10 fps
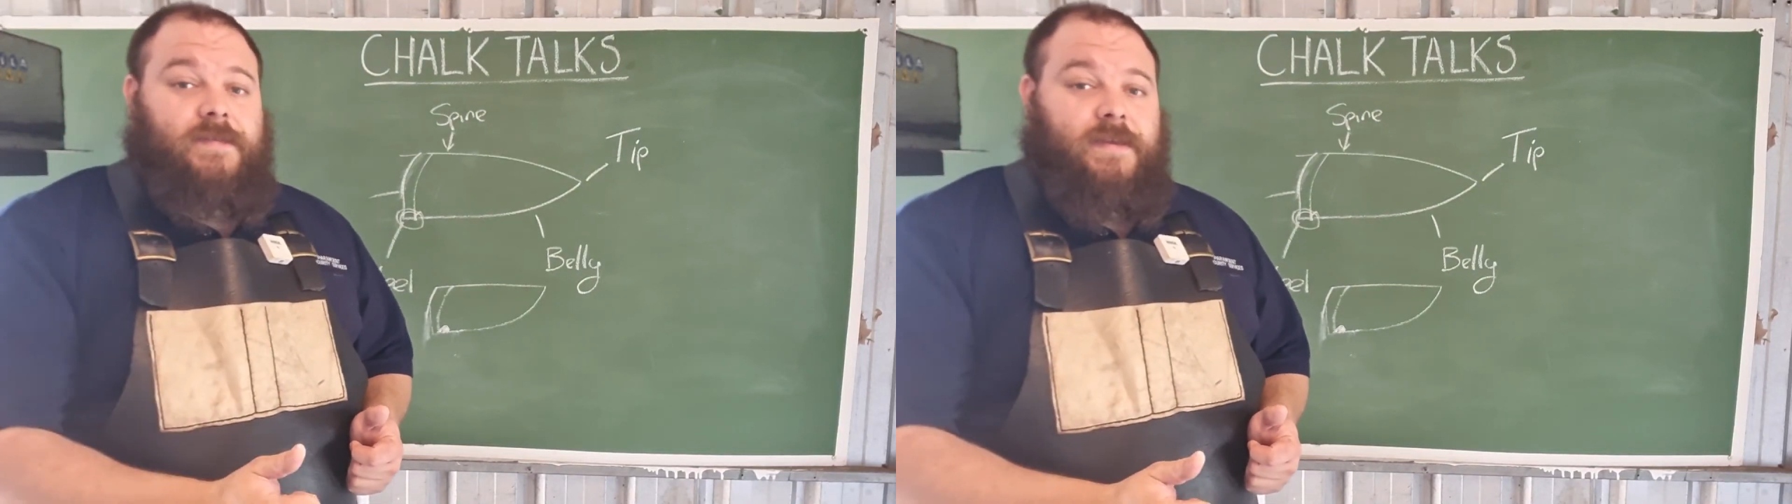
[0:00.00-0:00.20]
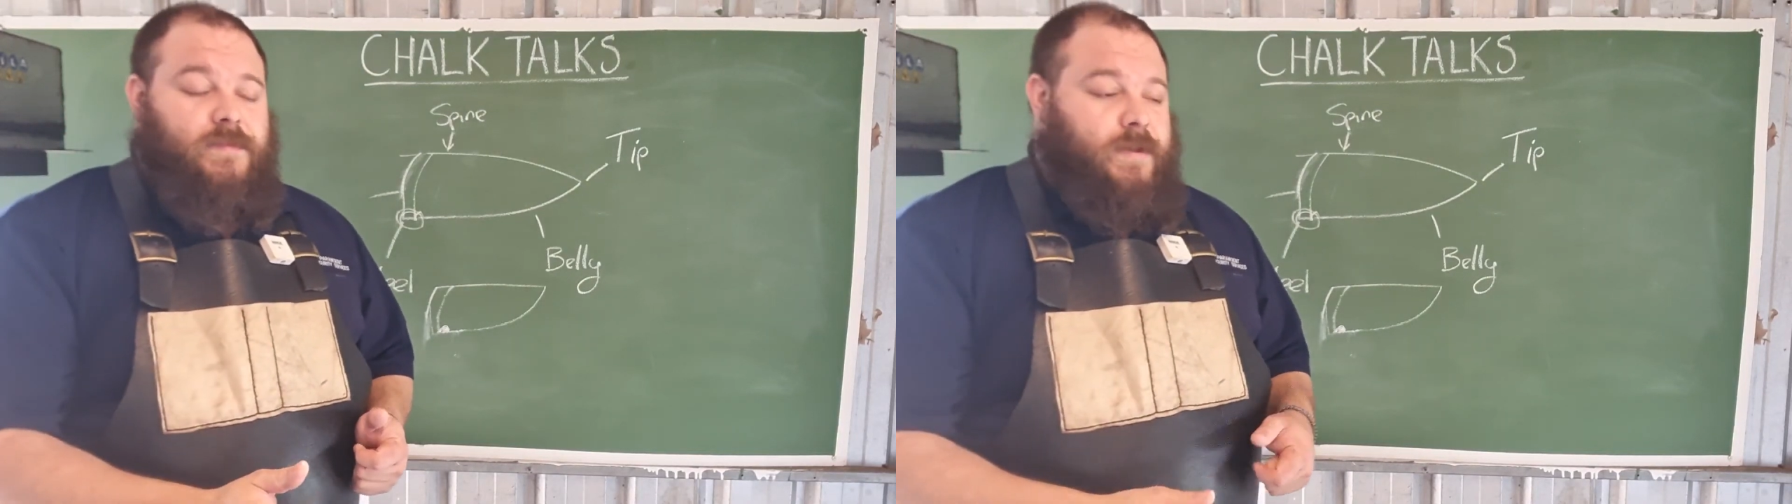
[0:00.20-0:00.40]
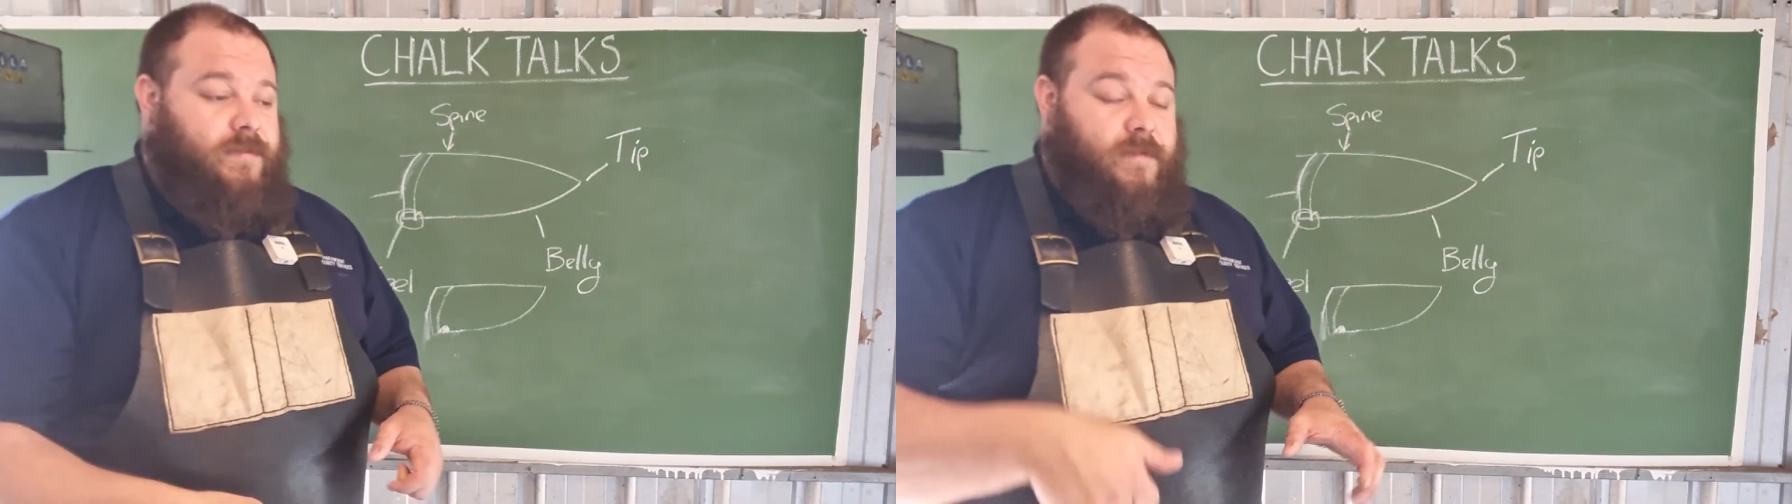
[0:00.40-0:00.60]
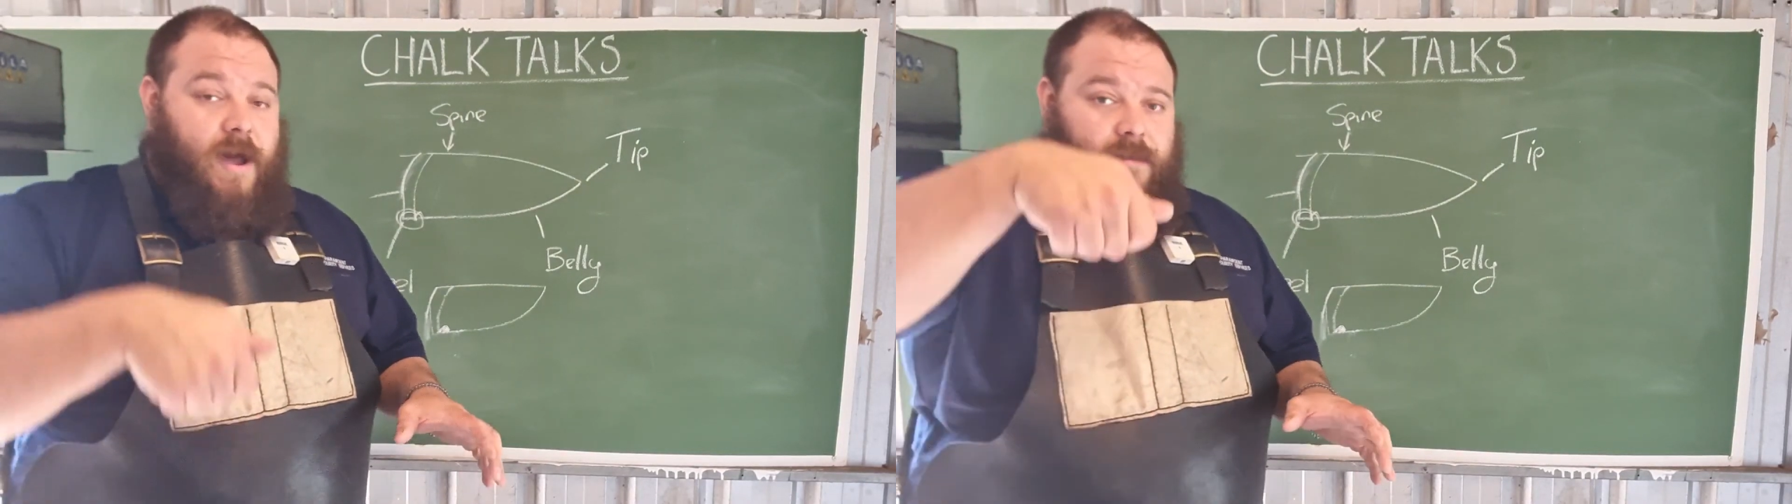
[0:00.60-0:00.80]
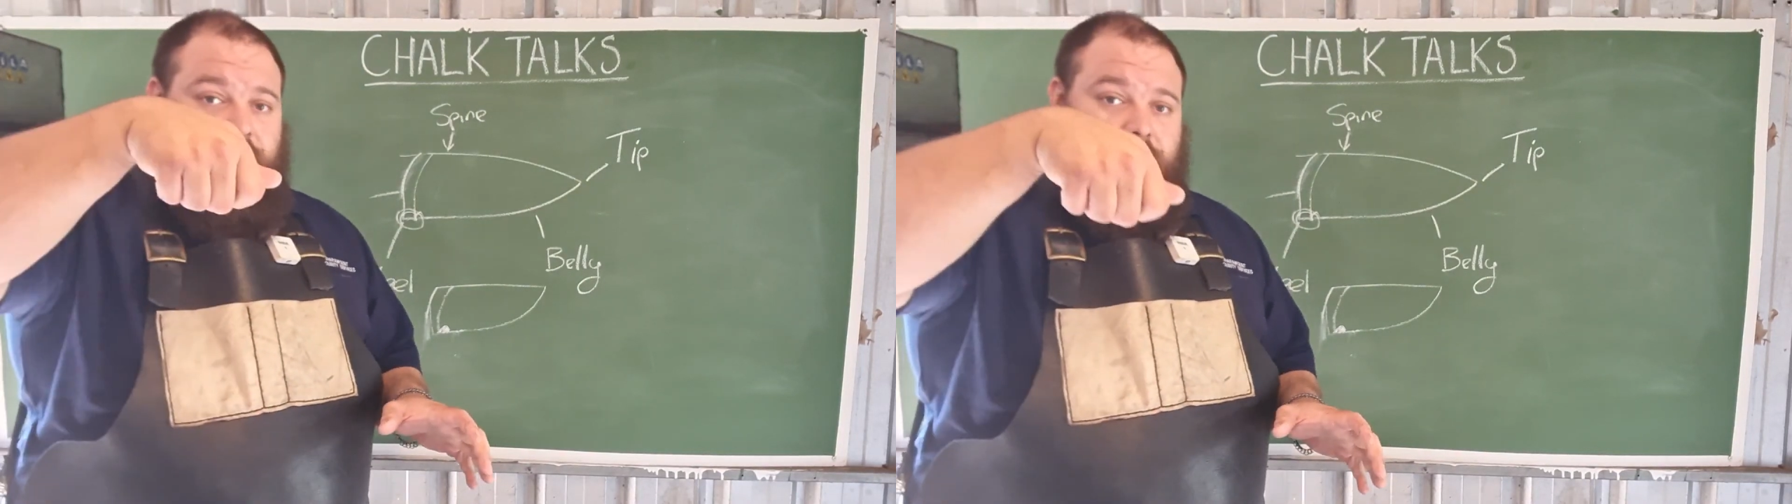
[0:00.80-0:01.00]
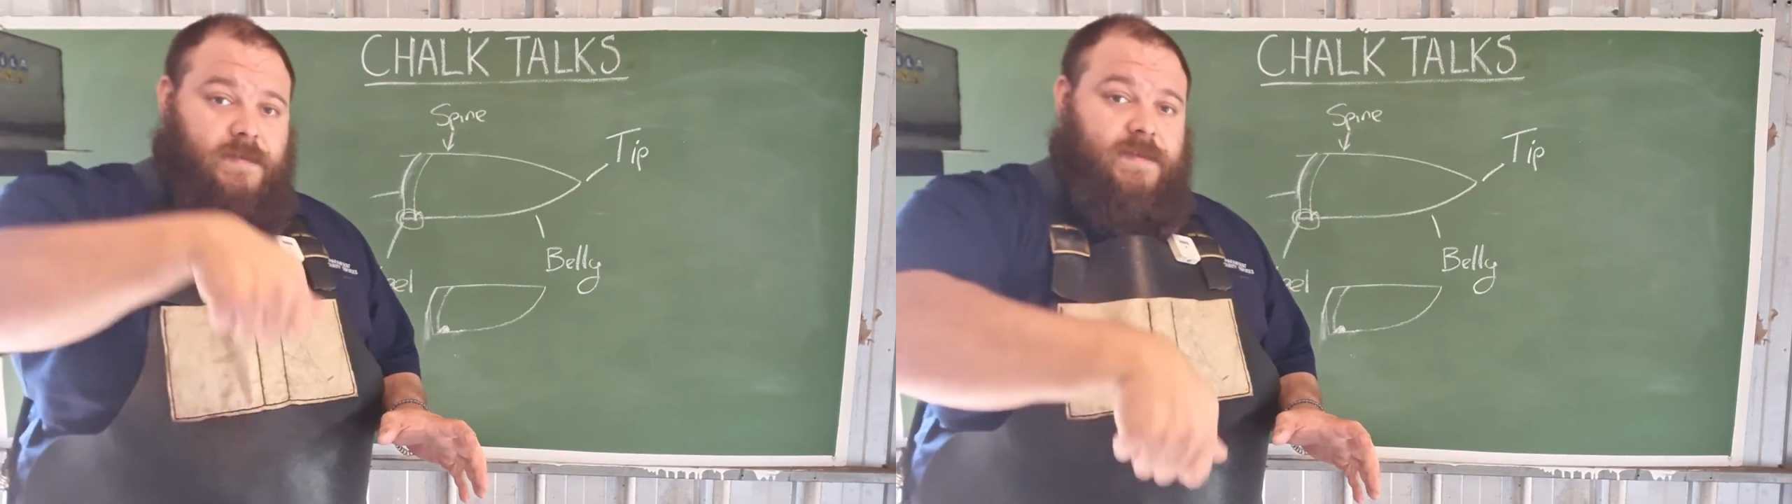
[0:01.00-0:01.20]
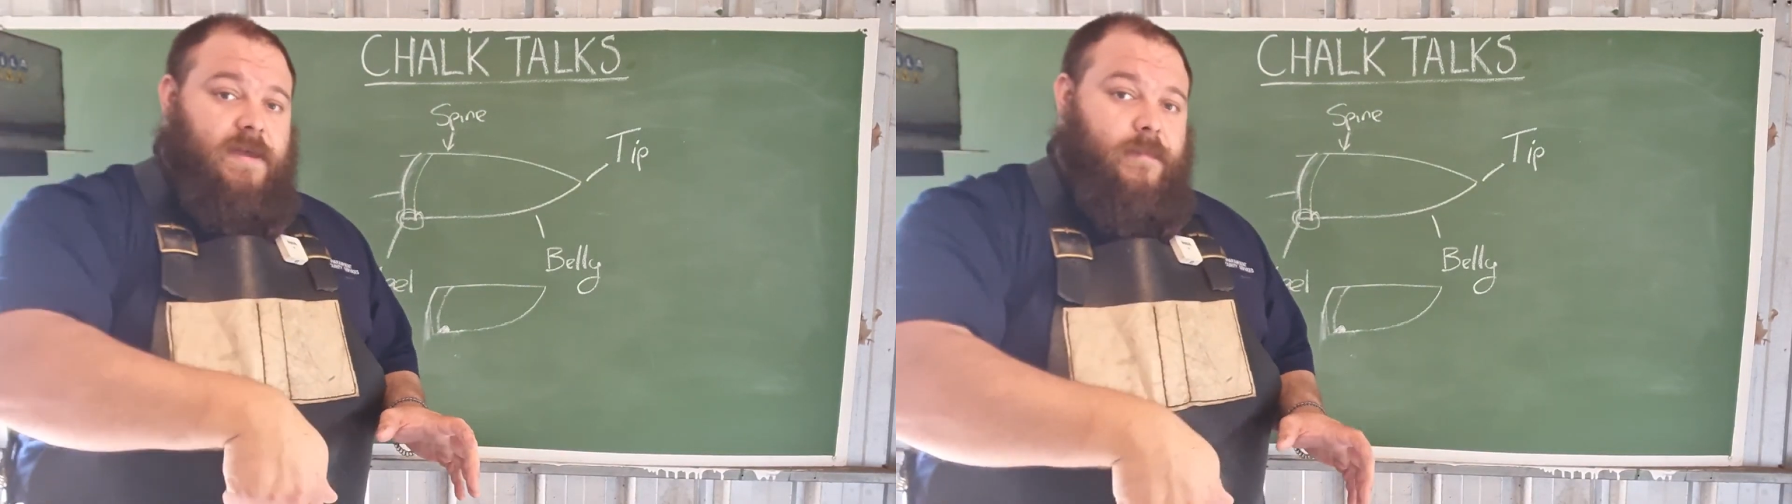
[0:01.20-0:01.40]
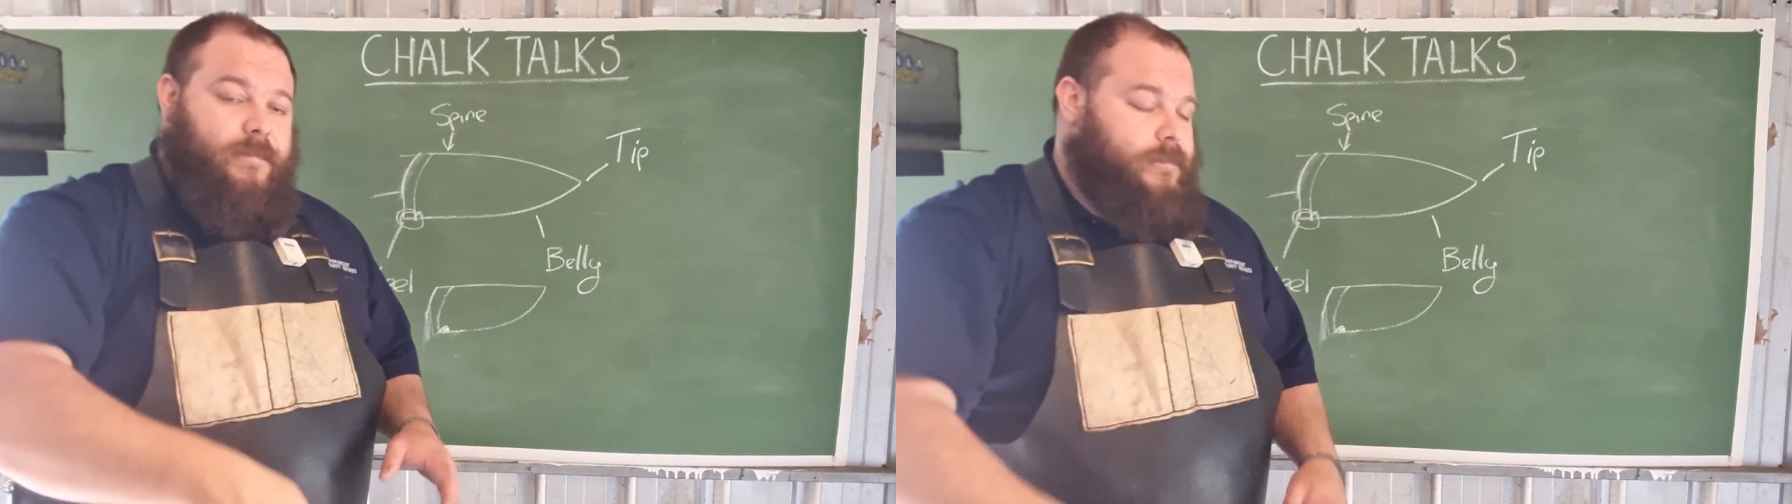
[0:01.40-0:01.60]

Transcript: things with rather than the tip.